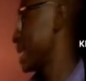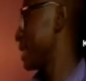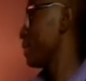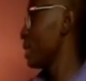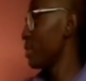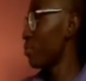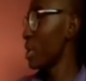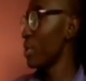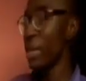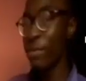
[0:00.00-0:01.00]
And even
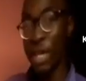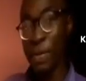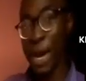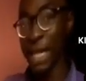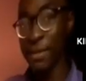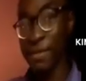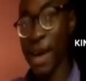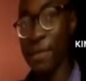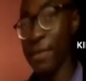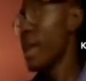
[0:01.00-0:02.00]
if you keep adding
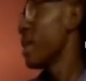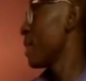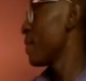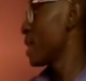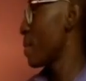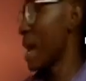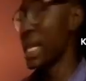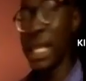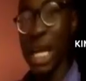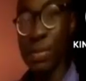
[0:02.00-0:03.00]
5, if you keep
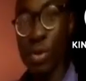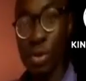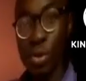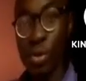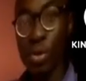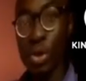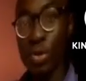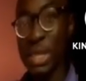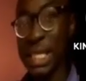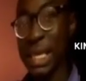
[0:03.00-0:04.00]
adding that modulo,
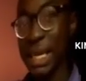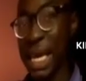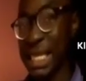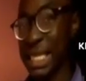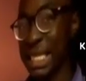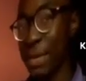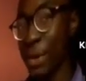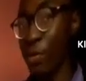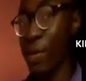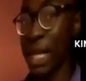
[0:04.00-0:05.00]
you will still get the same
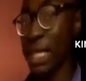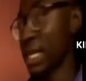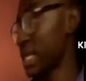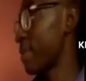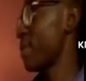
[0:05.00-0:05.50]
equivalent answer.